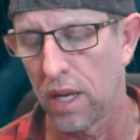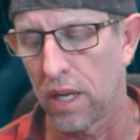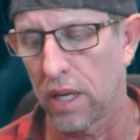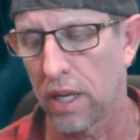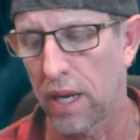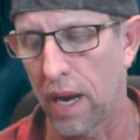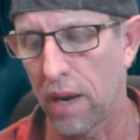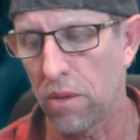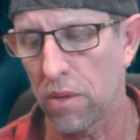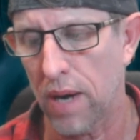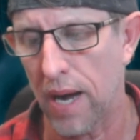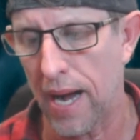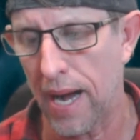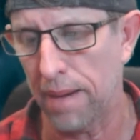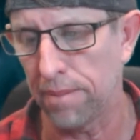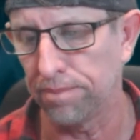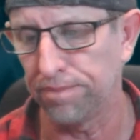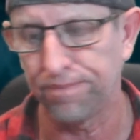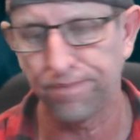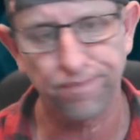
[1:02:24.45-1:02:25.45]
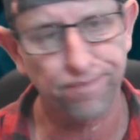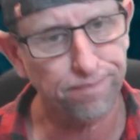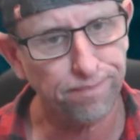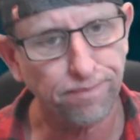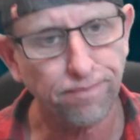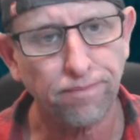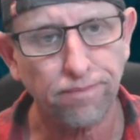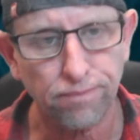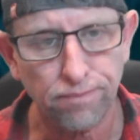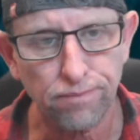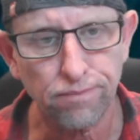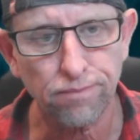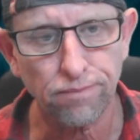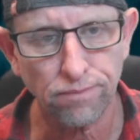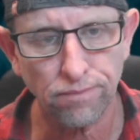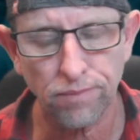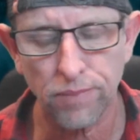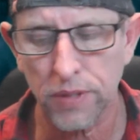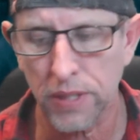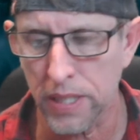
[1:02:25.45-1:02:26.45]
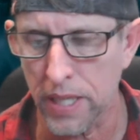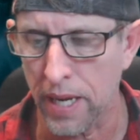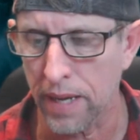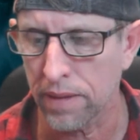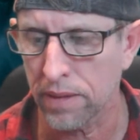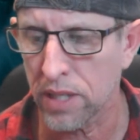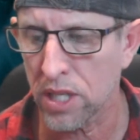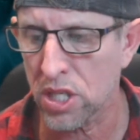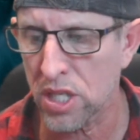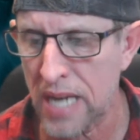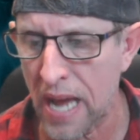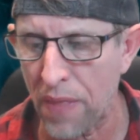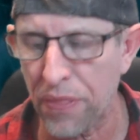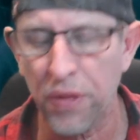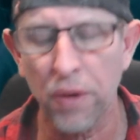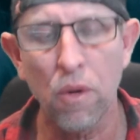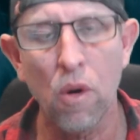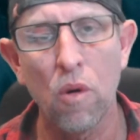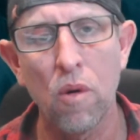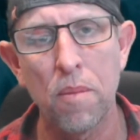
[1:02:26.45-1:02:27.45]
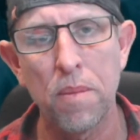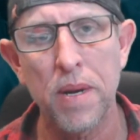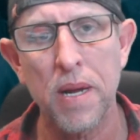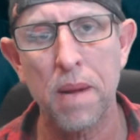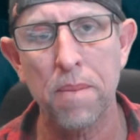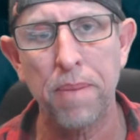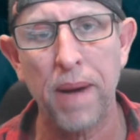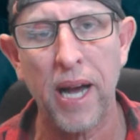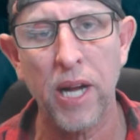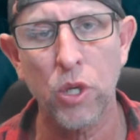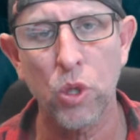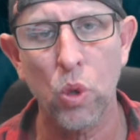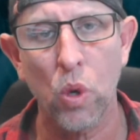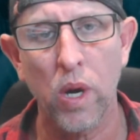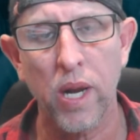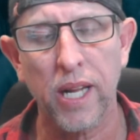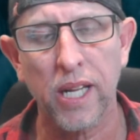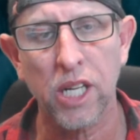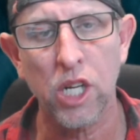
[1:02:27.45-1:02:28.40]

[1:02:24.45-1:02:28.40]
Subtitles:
You know, there's nothing wrong with being patriotic.